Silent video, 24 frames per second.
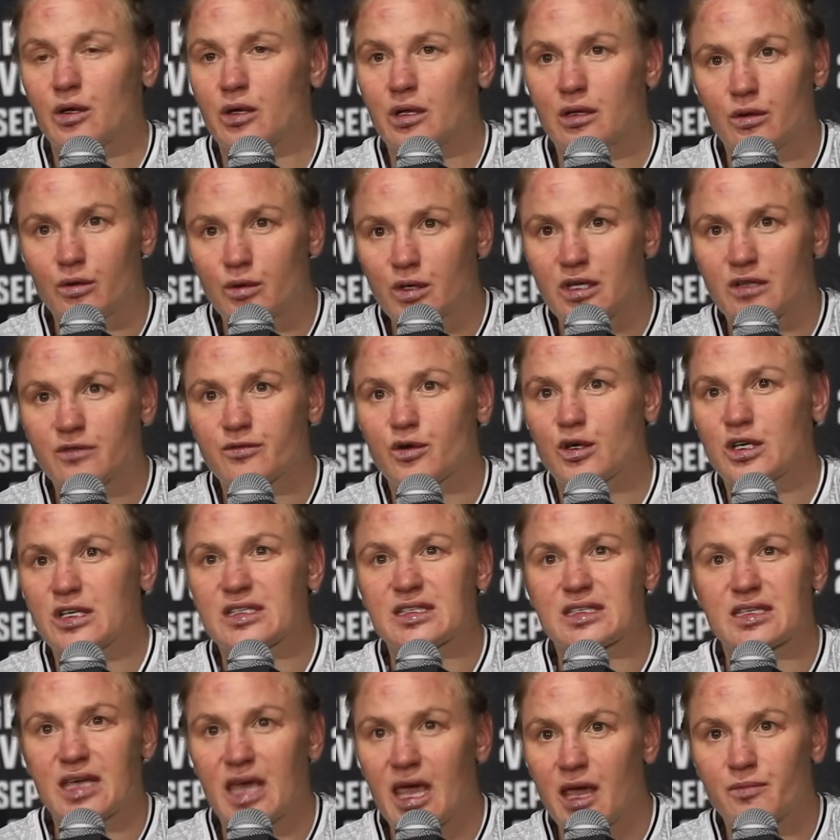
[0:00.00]
looking for
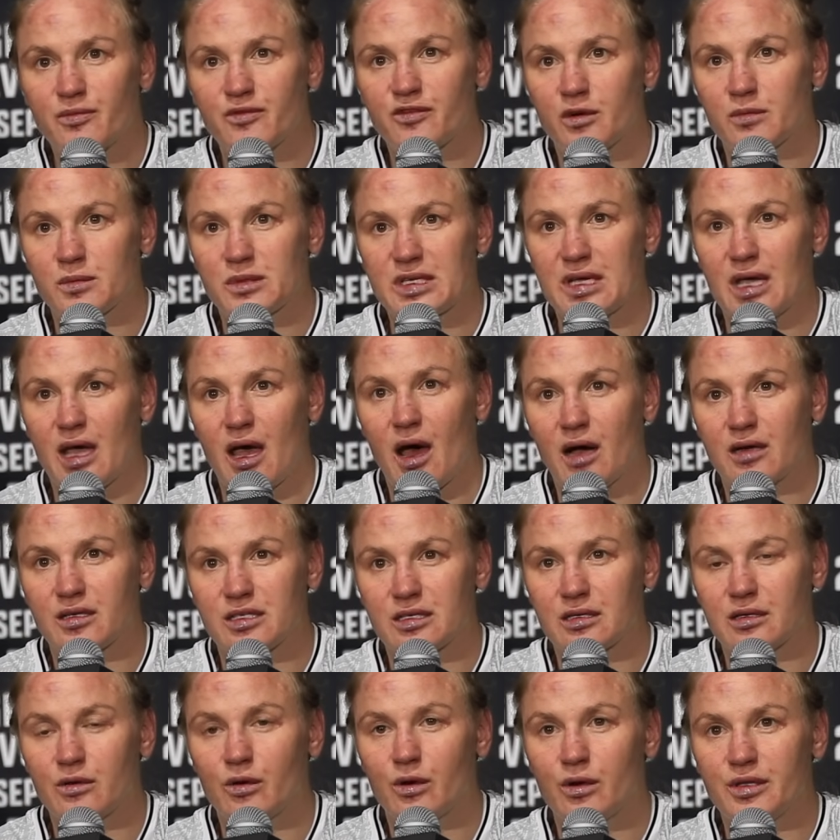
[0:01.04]
escape from the
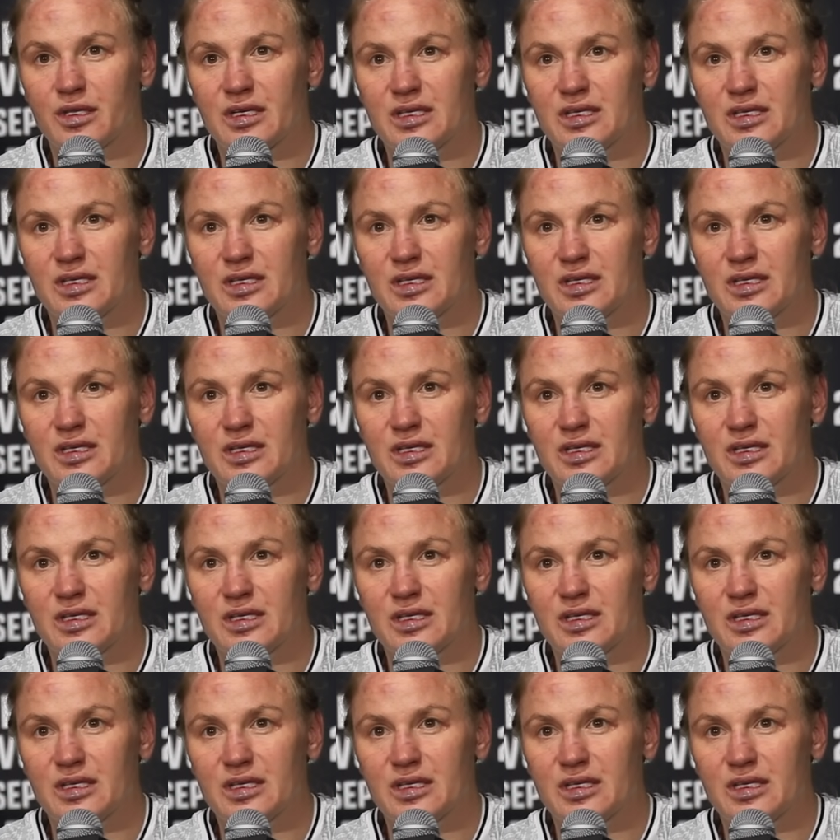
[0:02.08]
octagon.